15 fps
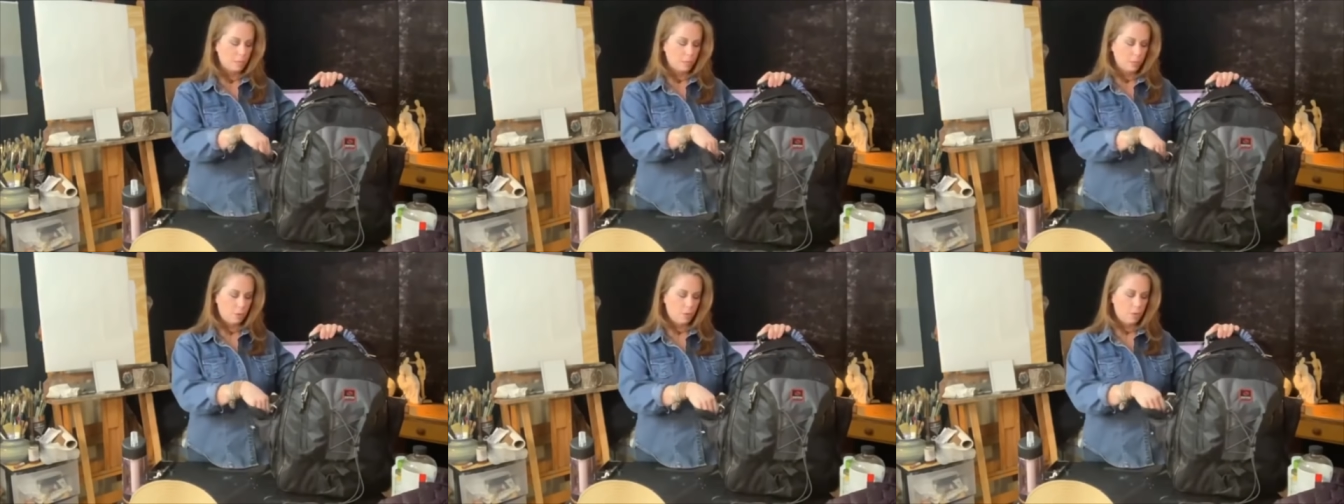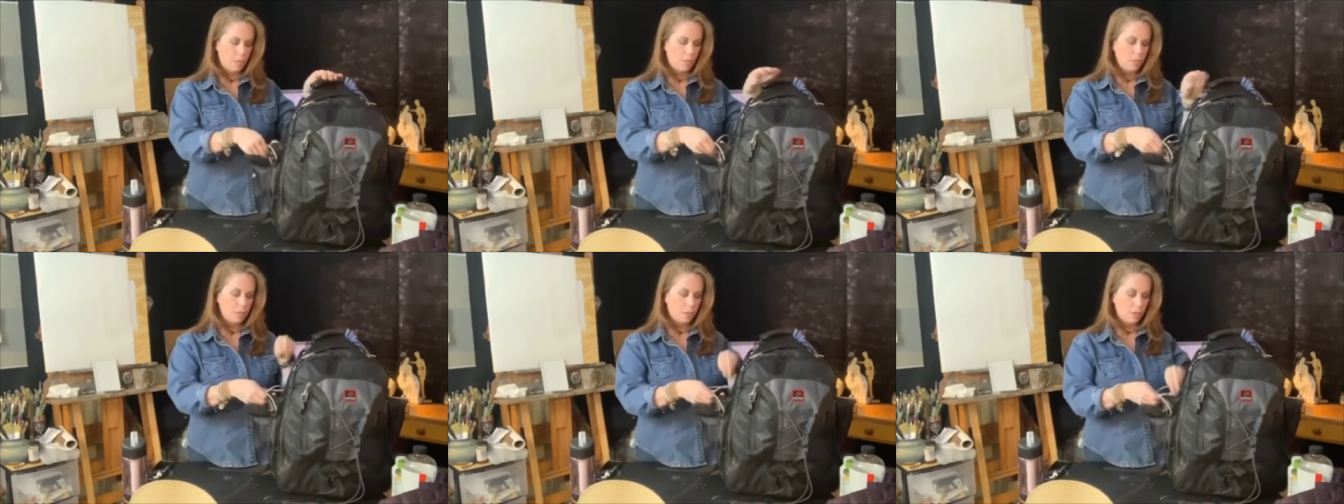So in
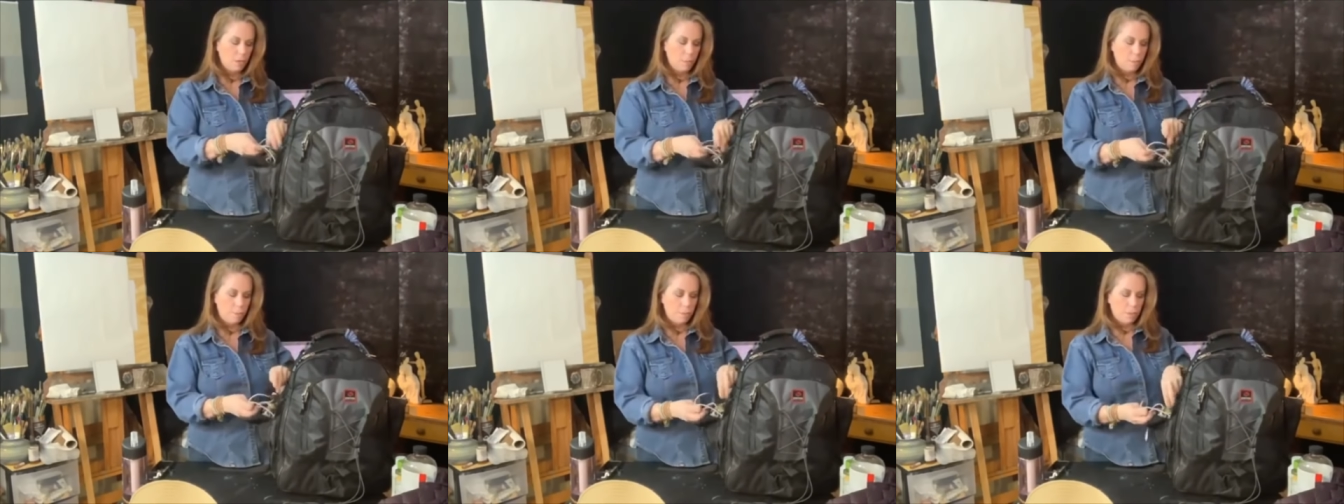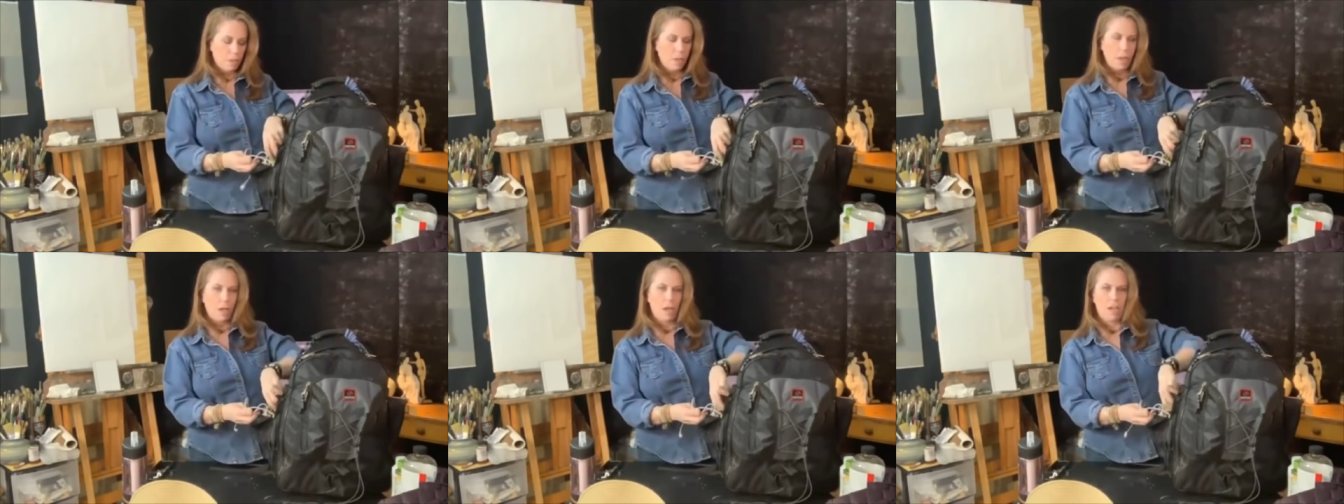here,
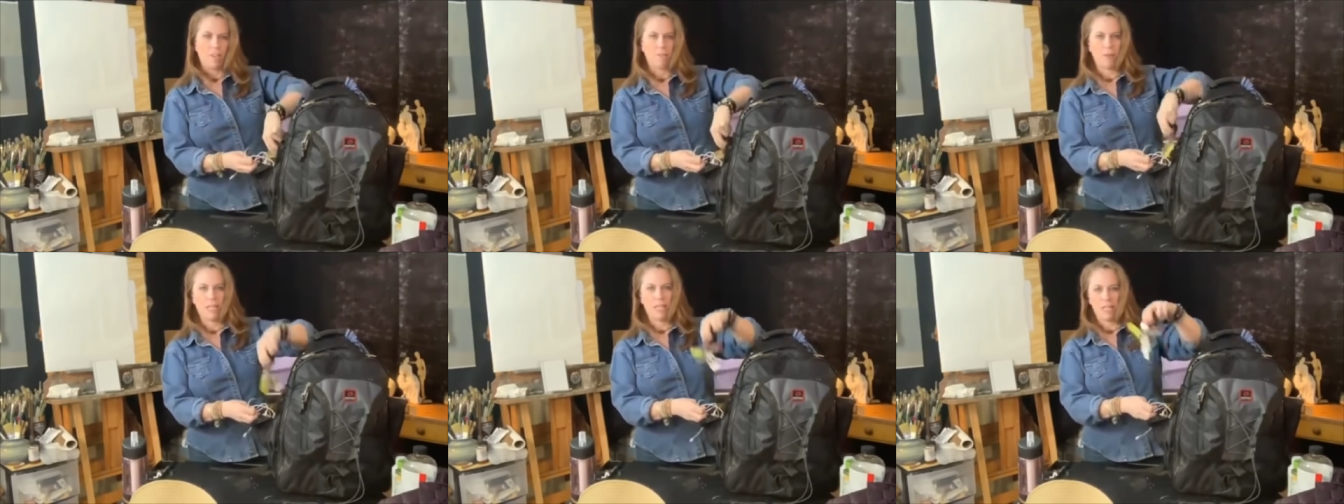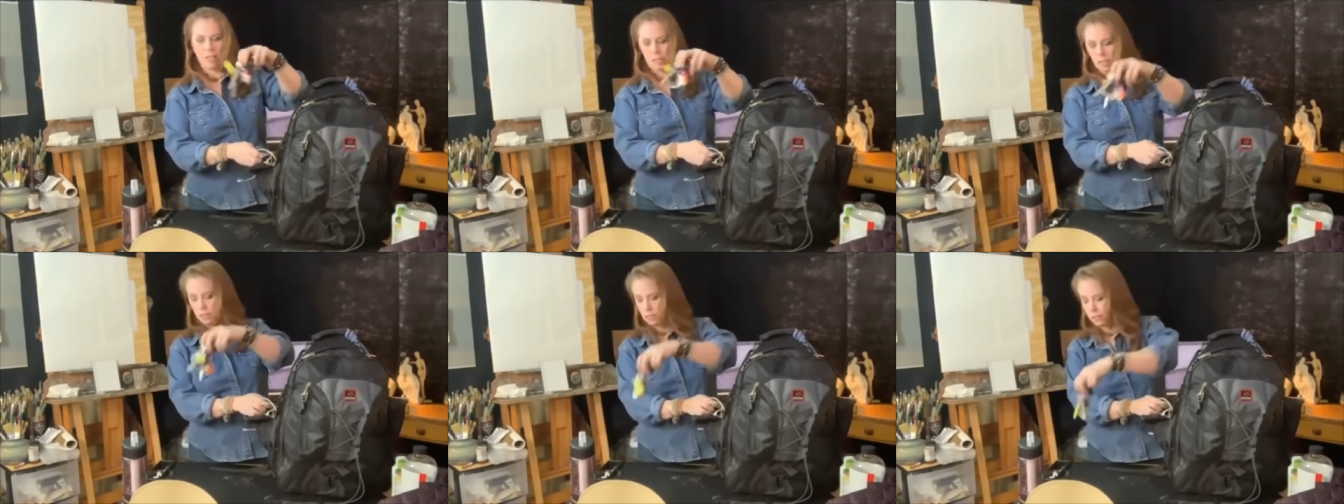I have my
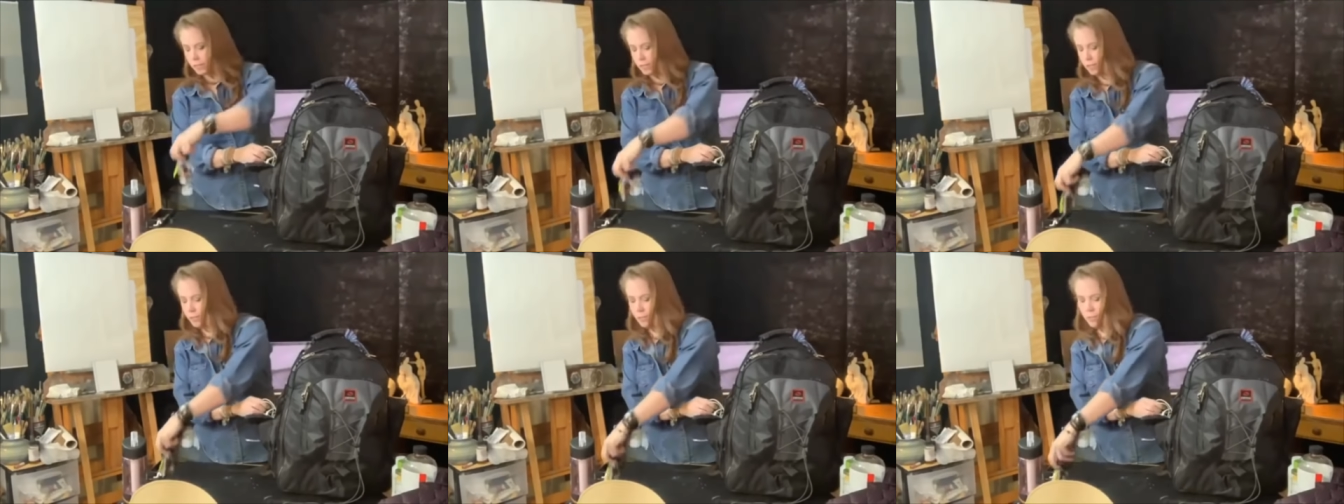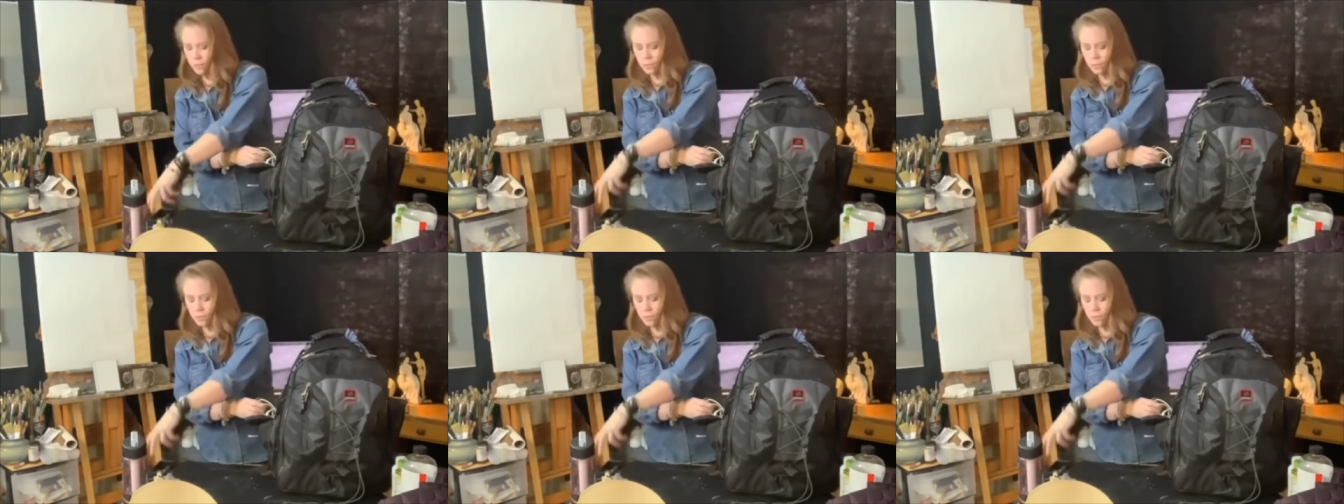keys,